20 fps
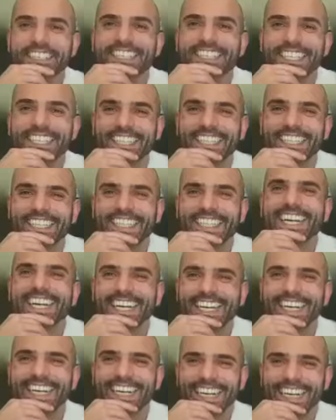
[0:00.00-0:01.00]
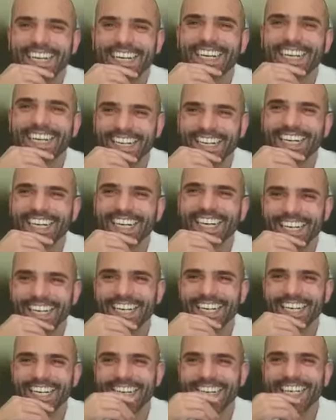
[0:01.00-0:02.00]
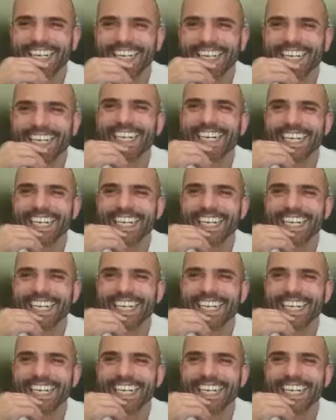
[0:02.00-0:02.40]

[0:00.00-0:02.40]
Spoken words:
Yeah. It used to be Silna. I think I've changed